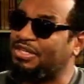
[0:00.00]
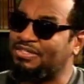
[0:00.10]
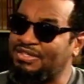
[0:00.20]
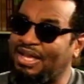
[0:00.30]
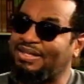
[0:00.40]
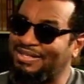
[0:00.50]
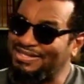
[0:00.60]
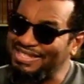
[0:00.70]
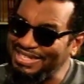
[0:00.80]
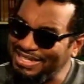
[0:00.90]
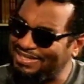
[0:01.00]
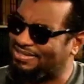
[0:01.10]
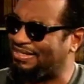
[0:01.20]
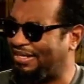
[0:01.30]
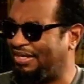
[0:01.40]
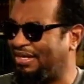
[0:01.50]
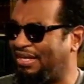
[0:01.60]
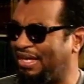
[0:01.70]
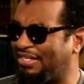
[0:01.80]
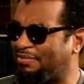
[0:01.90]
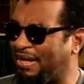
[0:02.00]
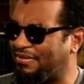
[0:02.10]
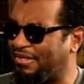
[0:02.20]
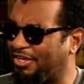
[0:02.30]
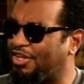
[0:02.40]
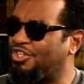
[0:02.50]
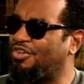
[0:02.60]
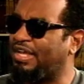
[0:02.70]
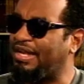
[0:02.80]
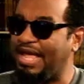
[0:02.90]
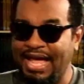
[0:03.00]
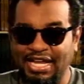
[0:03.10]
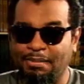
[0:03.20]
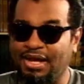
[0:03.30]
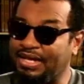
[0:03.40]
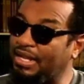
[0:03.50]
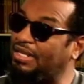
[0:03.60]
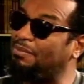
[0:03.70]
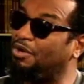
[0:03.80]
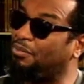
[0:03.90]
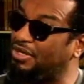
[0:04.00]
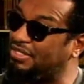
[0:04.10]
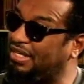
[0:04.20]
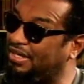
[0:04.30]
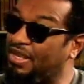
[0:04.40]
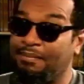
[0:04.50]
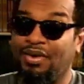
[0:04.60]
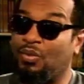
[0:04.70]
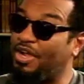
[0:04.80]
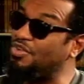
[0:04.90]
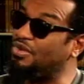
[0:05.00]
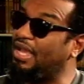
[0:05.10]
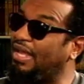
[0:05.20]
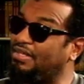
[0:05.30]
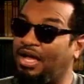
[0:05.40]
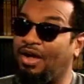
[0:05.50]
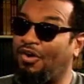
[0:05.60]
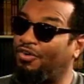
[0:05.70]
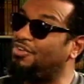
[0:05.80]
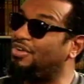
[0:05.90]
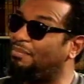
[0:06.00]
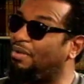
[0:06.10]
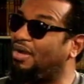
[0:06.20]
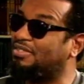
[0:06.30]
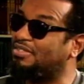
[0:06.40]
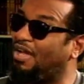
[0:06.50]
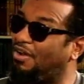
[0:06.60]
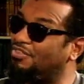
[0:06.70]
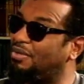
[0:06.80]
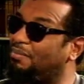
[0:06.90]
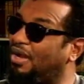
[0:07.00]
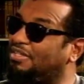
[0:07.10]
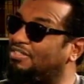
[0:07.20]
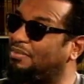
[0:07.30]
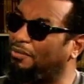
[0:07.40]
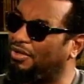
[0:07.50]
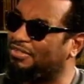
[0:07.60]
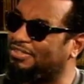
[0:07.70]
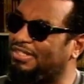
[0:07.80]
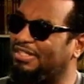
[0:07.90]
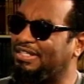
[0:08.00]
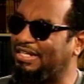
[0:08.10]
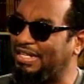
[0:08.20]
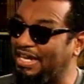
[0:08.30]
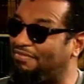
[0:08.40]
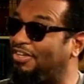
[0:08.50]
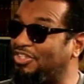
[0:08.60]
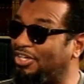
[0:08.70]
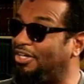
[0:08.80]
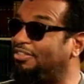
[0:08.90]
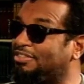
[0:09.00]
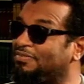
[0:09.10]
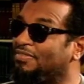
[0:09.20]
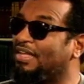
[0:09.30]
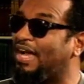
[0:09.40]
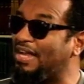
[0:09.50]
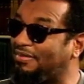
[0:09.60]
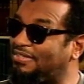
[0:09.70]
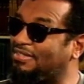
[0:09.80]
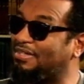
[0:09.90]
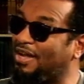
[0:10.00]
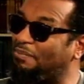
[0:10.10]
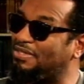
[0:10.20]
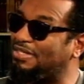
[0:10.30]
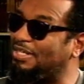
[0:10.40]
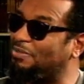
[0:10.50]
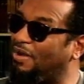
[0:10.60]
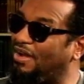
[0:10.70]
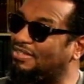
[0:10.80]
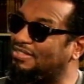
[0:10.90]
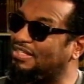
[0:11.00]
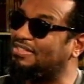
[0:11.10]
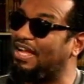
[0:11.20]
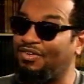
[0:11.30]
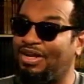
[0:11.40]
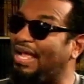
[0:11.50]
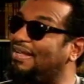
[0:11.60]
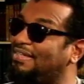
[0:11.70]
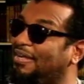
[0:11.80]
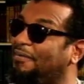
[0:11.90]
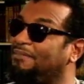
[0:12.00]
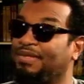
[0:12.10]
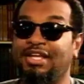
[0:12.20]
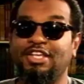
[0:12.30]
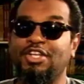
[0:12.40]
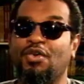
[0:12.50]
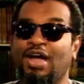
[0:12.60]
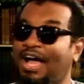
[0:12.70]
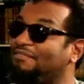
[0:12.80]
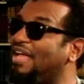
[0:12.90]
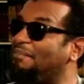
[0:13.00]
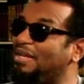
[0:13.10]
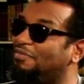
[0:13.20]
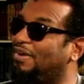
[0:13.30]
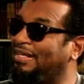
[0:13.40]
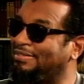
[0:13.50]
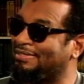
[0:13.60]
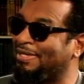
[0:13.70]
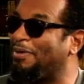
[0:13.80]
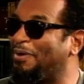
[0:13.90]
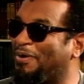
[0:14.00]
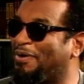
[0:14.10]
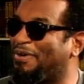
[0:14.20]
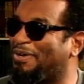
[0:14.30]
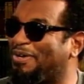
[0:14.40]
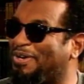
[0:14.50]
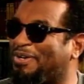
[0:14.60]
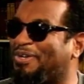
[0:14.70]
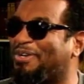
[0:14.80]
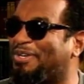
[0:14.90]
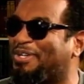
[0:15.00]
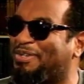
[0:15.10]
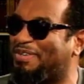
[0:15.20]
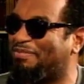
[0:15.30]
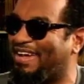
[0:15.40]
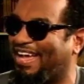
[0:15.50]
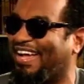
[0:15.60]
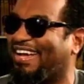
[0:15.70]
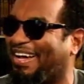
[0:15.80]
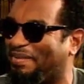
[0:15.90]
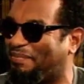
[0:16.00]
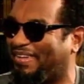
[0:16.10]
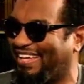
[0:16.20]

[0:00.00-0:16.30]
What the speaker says: is not as easy as you might think. Anybody can get a book printed, but when you get 100 boxes of books delivered to your house, and there are 60 copies in each box, you start realizing you don't have that many friends who will buy a copy.